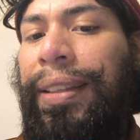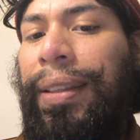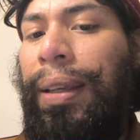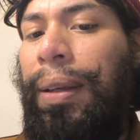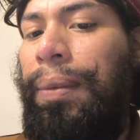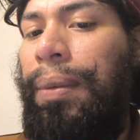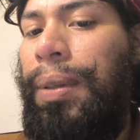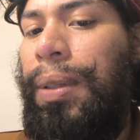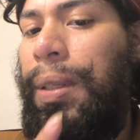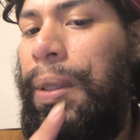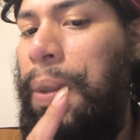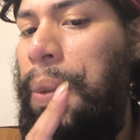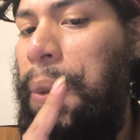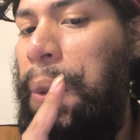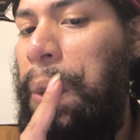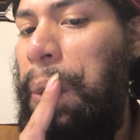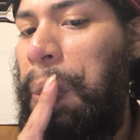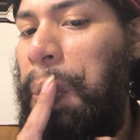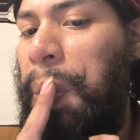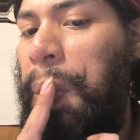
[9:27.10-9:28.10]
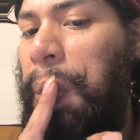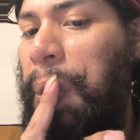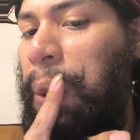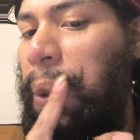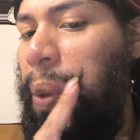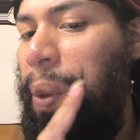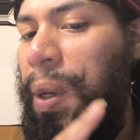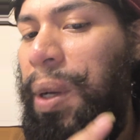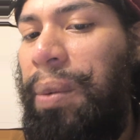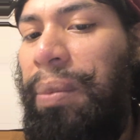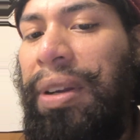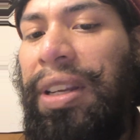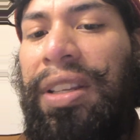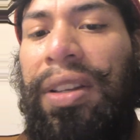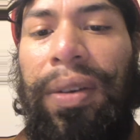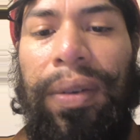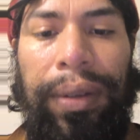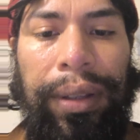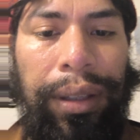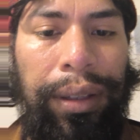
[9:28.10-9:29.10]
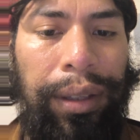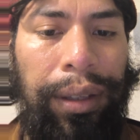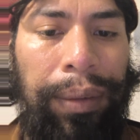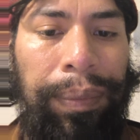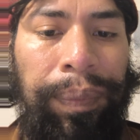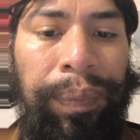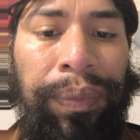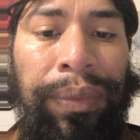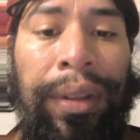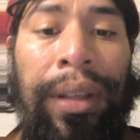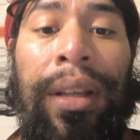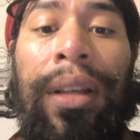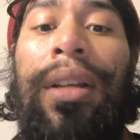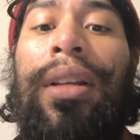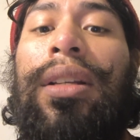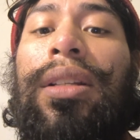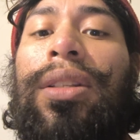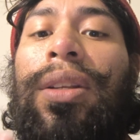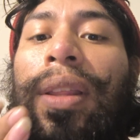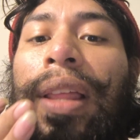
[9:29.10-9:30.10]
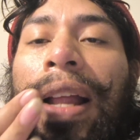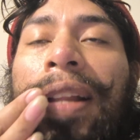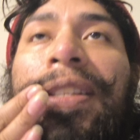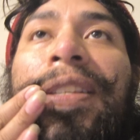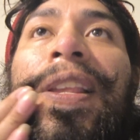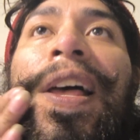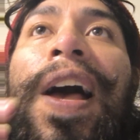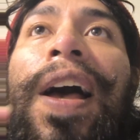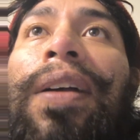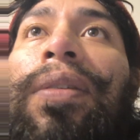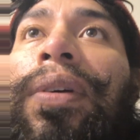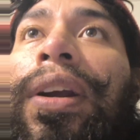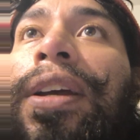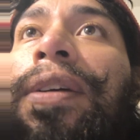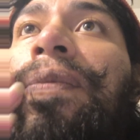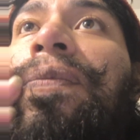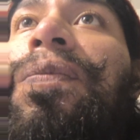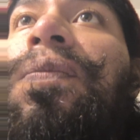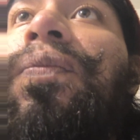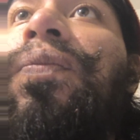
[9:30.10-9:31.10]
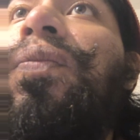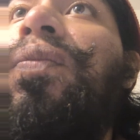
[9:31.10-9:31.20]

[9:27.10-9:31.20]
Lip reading: Yeah, you see where I'm going to hit myself with the thing. So that's that, right?